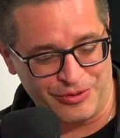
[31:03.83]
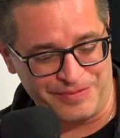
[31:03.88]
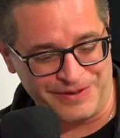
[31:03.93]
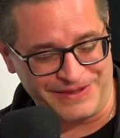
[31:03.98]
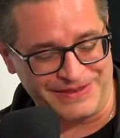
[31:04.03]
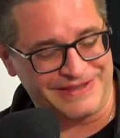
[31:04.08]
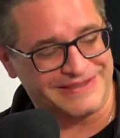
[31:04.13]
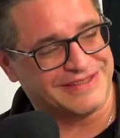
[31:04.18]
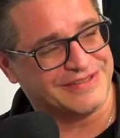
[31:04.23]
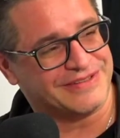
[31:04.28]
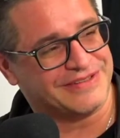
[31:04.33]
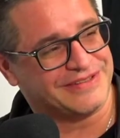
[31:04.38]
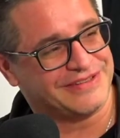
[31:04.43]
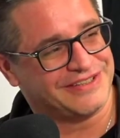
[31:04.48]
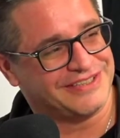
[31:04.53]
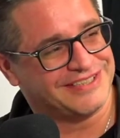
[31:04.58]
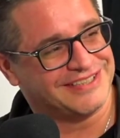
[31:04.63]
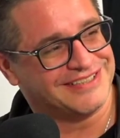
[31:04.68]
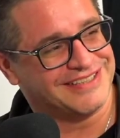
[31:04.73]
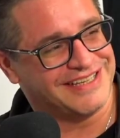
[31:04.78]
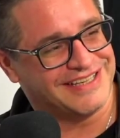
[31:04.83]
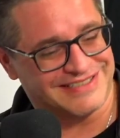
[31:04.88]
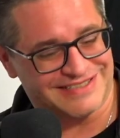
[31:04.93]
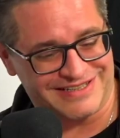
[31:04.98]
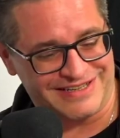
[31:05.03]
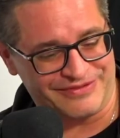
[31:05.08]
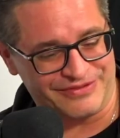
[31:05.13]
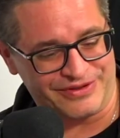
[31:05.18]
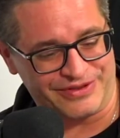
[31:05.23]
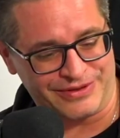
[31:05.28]
Well, I, I'm hoping that the,
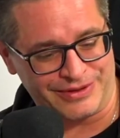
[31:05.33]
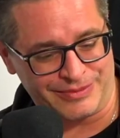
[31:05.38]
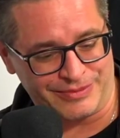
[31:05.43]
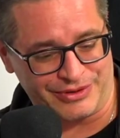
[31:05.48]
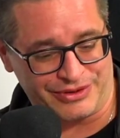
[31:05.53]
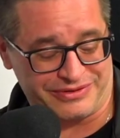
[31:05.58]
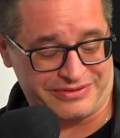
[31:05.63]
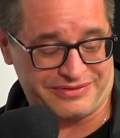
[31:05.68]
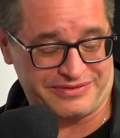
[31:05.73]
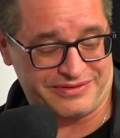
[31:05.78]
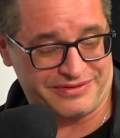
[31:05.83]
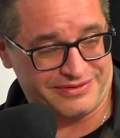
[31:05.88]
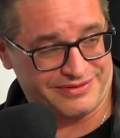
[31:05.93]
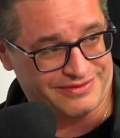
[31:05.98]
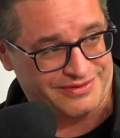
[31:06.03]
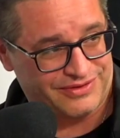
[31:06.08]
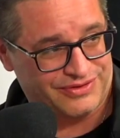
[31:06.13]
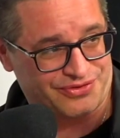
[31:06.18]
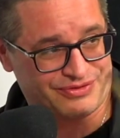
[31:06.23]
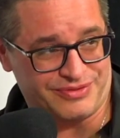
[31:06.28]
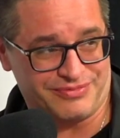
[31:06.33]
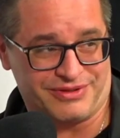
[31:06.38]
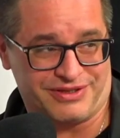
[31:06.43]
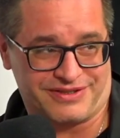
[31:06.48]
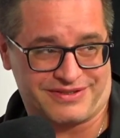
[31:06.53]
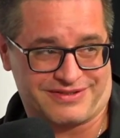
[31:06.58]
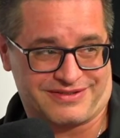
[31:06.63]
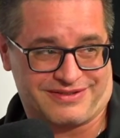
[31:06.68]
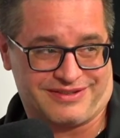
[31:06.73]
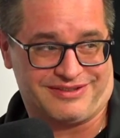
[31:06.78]
the delays and everything, but the,
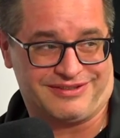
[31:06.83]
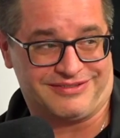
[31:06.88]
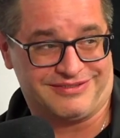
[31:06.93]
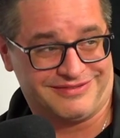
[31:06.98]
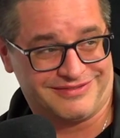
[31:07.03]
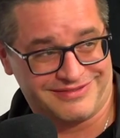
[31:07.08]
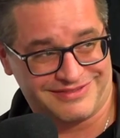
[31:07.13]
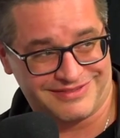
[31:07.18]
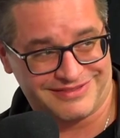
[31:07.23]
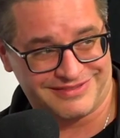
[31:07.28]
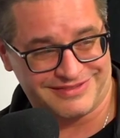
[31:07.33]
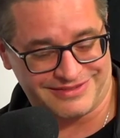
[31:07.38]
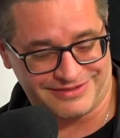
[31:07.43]
the stream looks good.